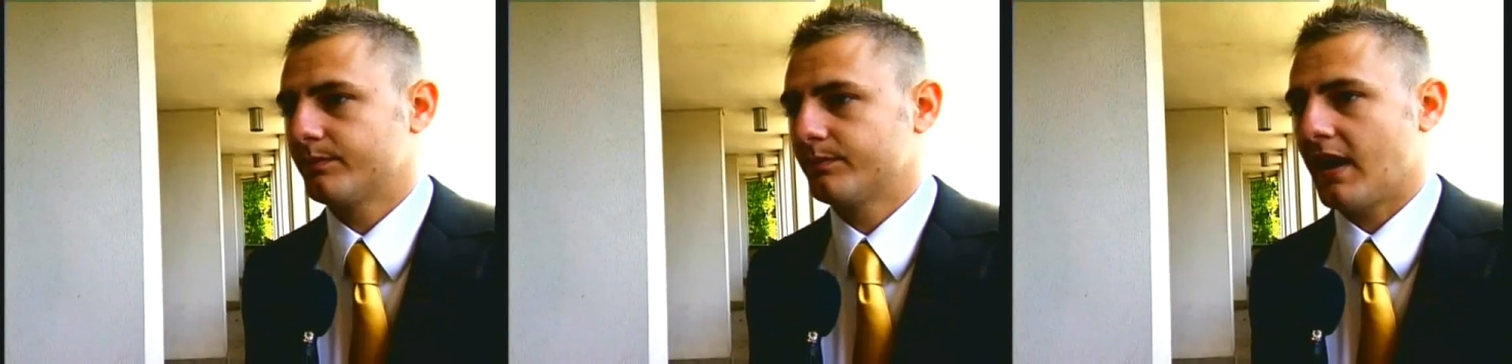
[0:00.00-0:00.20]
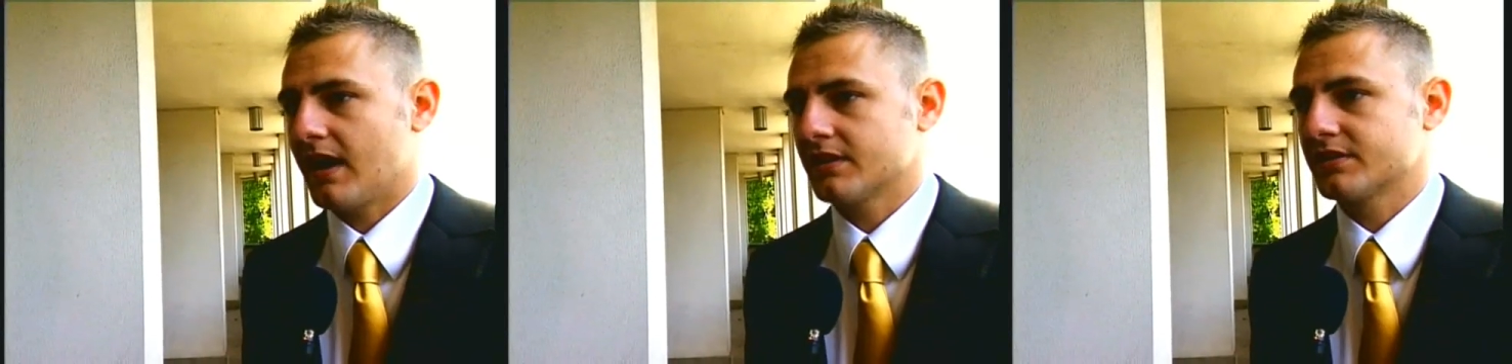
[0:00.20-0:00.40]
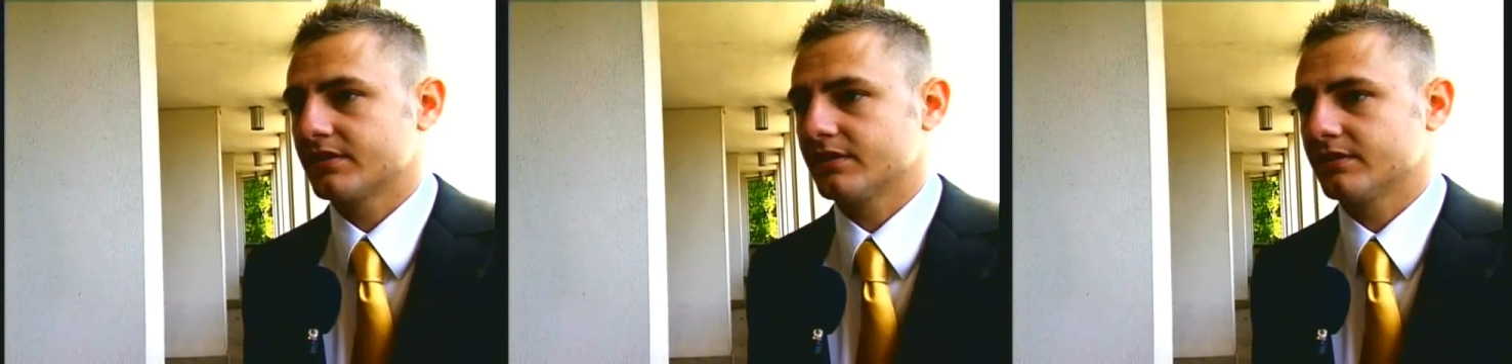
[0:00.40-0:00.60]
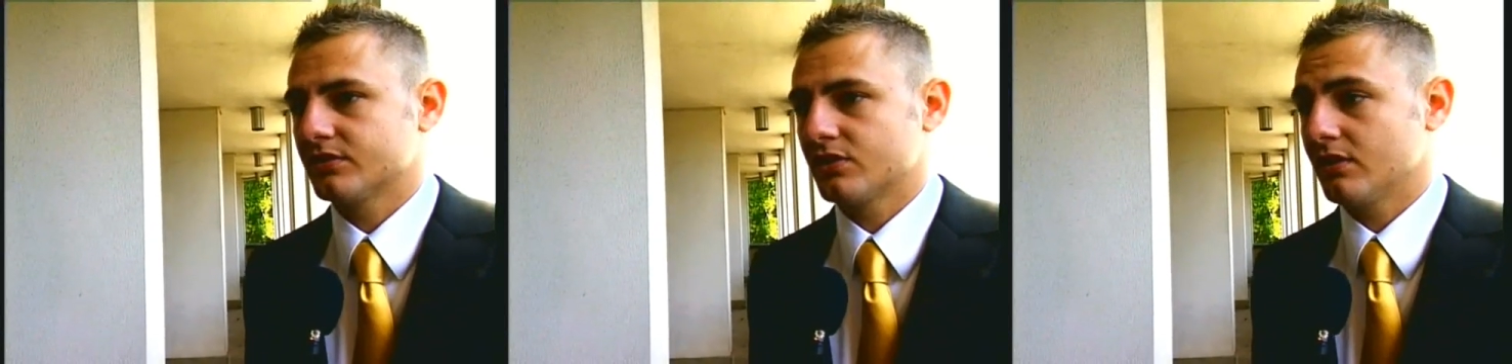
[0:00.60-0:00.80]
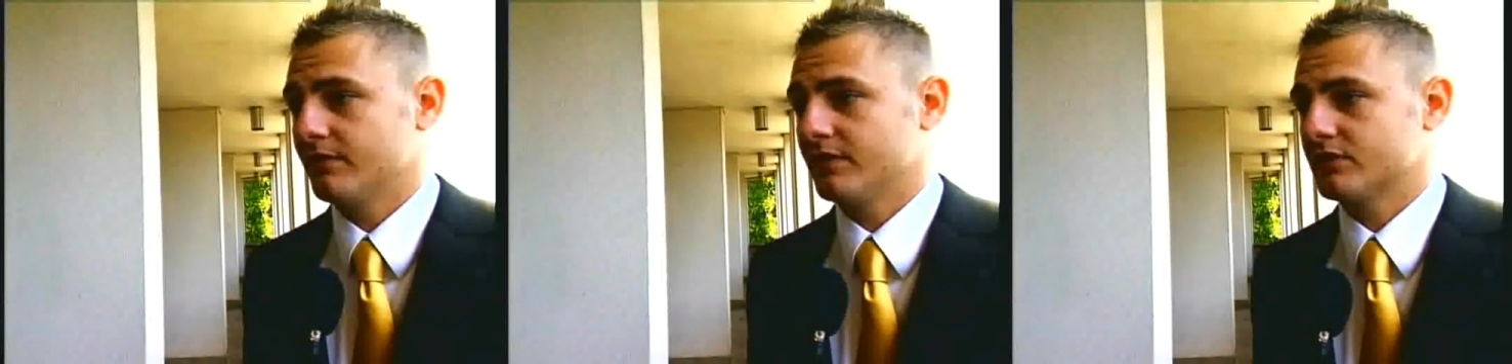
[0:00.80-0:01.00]
past
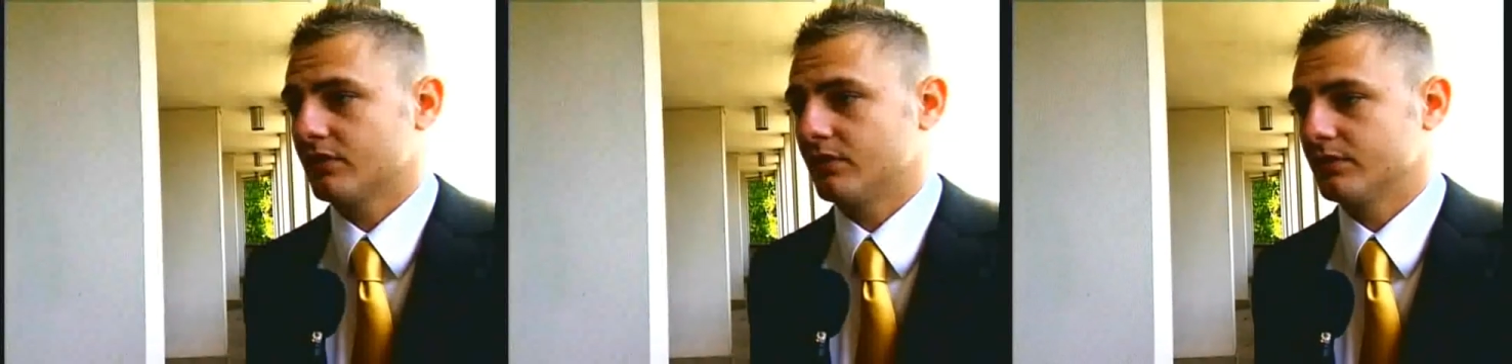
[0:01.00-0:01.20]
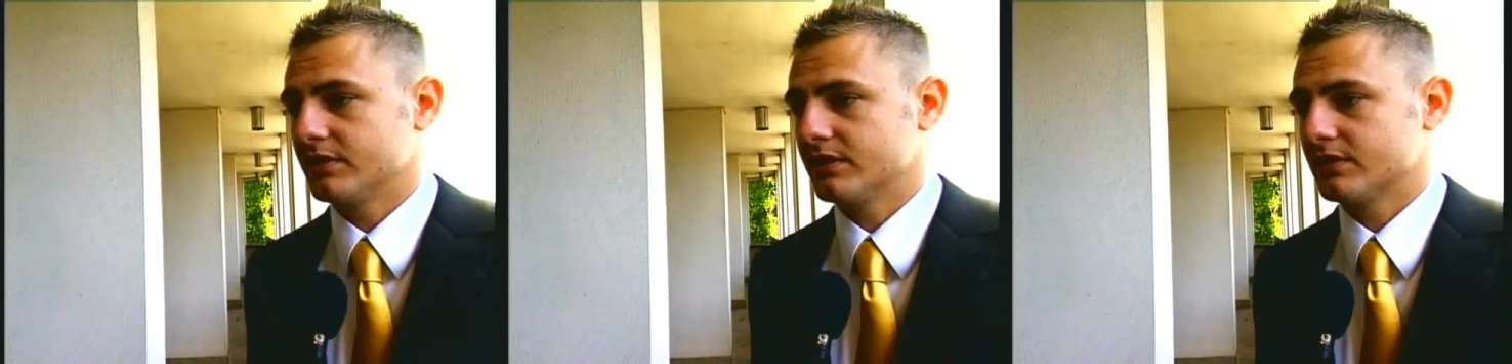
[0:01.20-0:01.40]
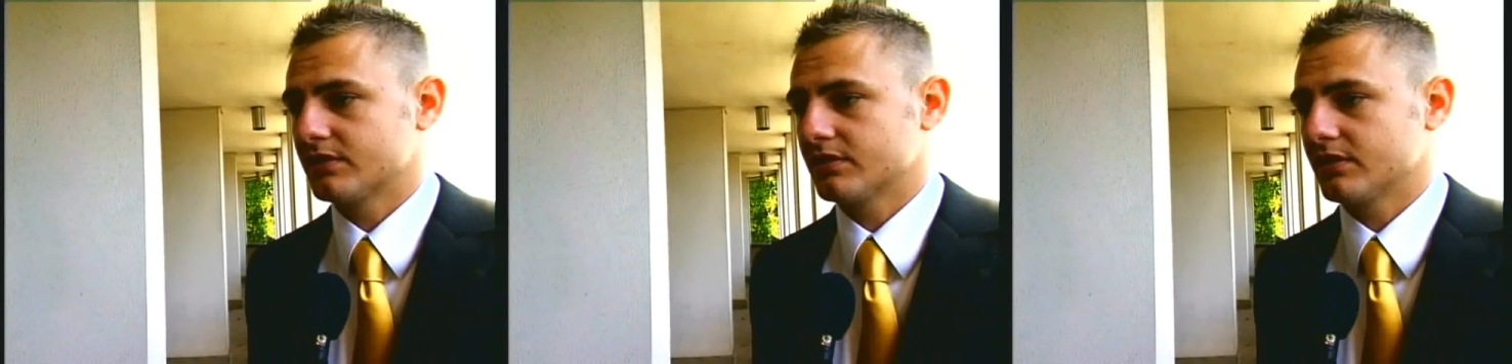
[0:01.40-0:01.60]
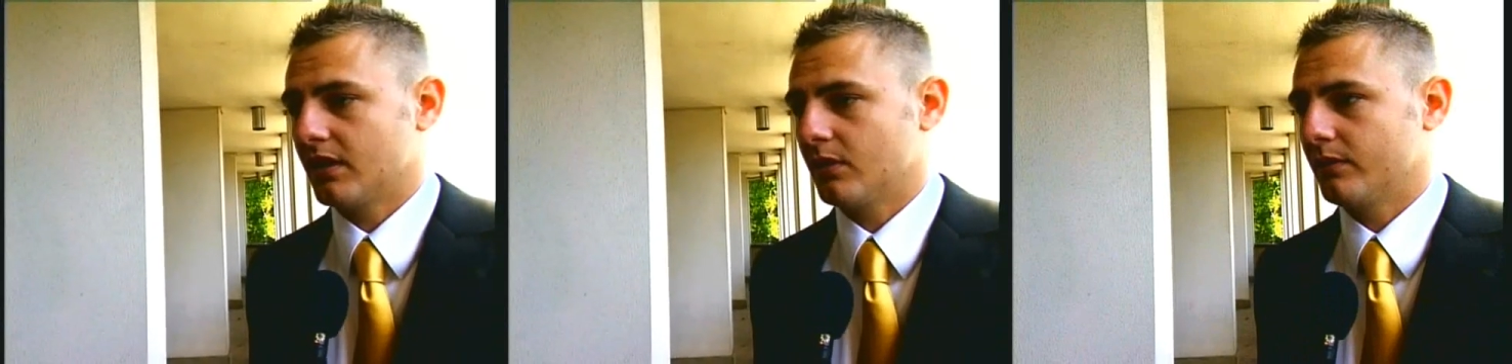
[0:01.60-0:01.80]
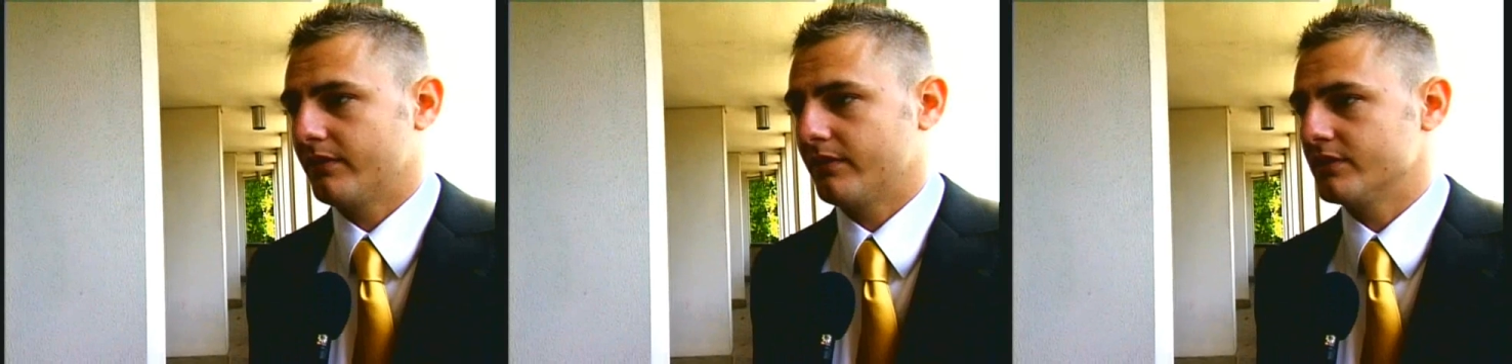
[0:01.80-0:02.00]
serving soldiers
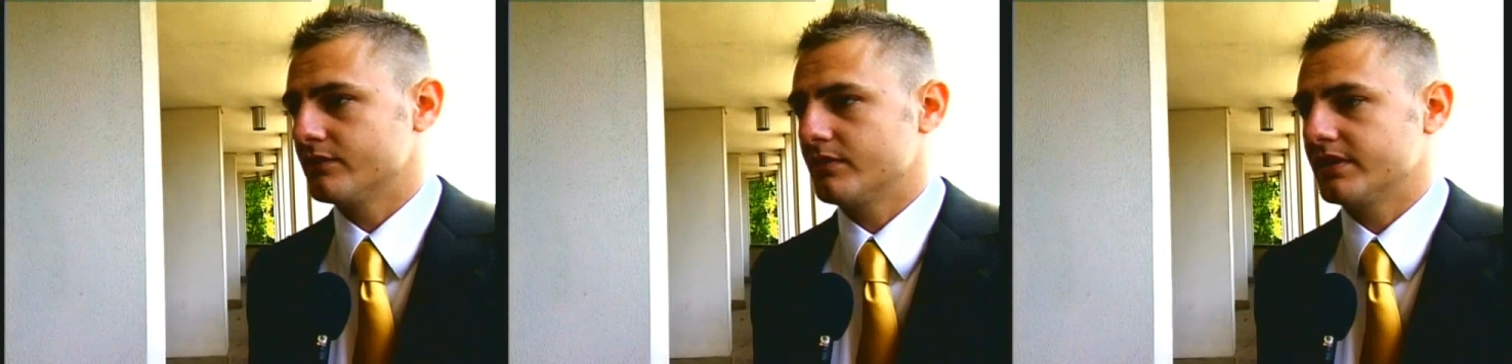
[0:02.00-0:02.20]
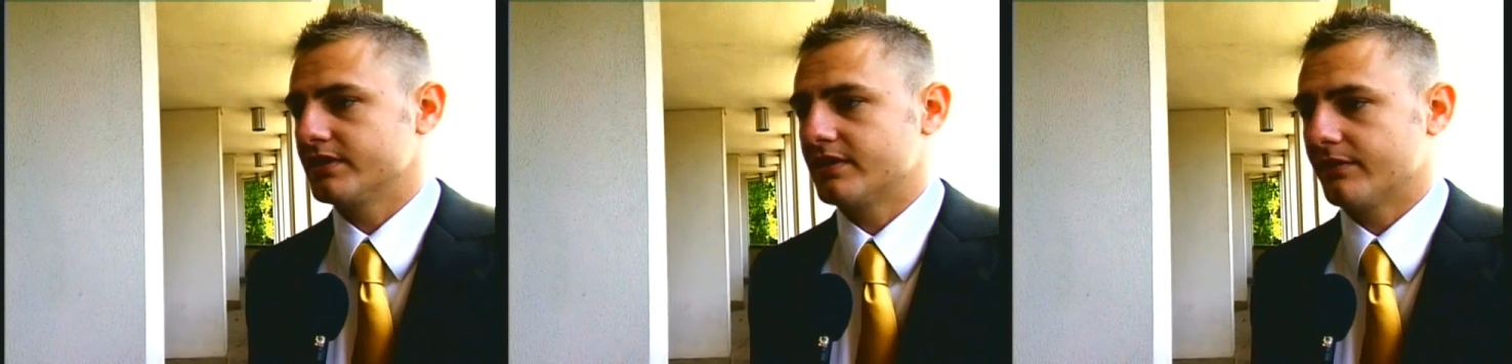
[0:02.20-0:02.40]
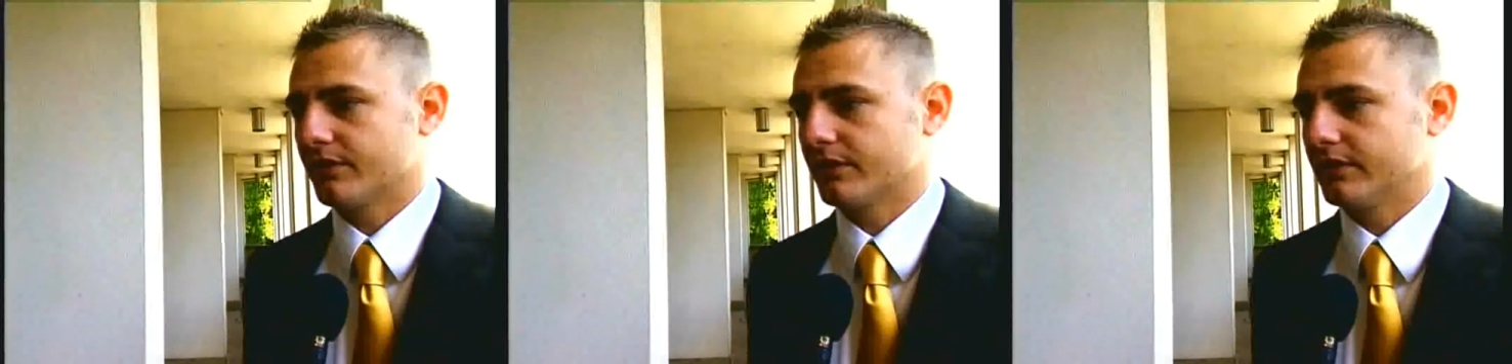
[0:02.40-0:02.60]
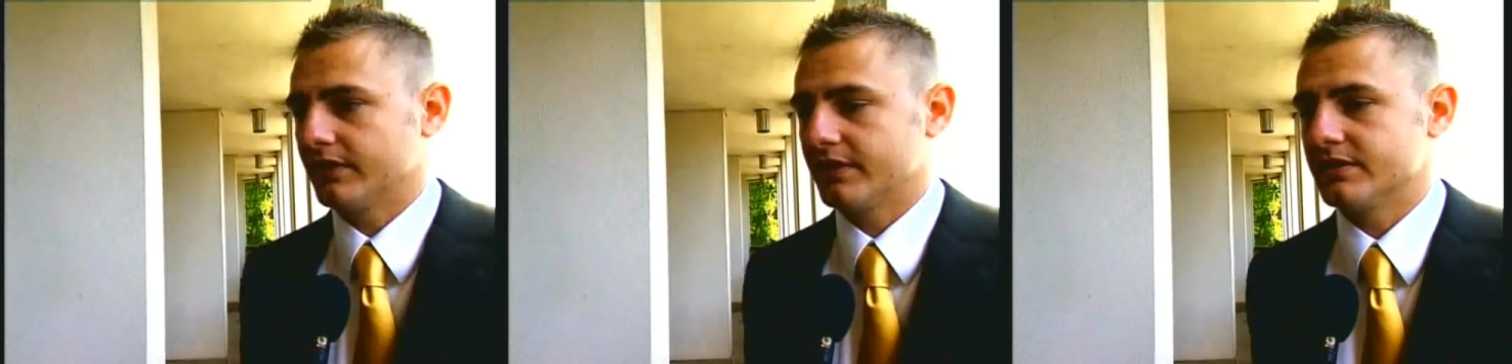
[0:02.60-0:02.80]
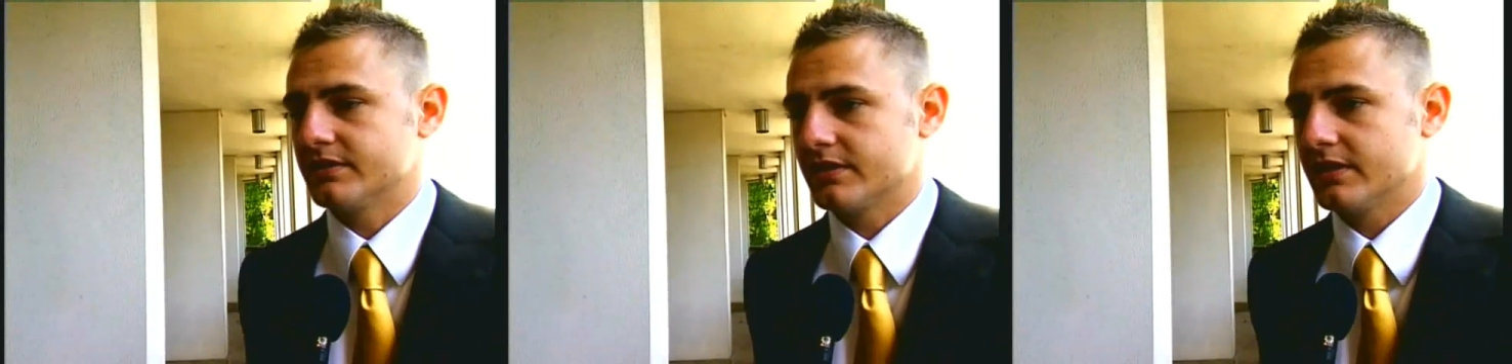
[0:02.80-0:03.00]
with injuries,
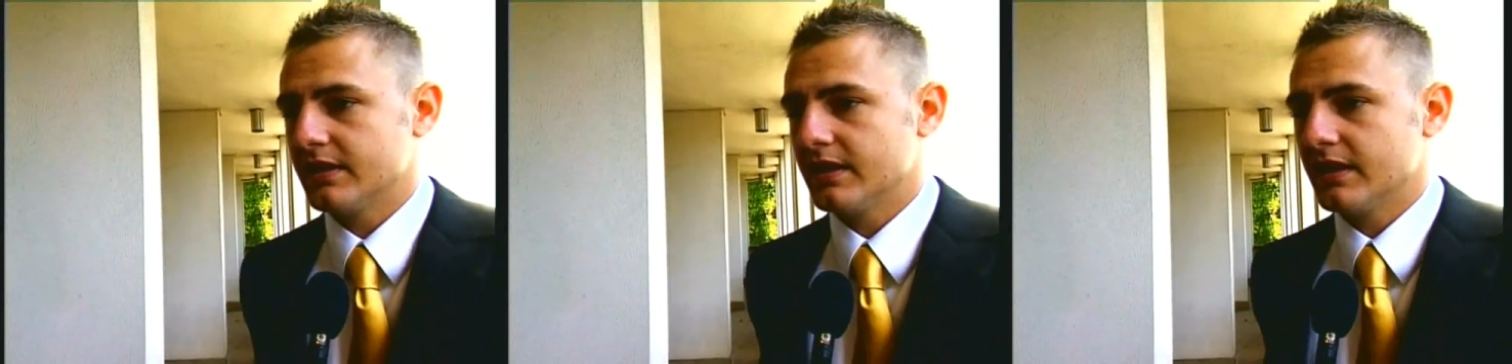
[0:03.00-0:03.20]
difficulties,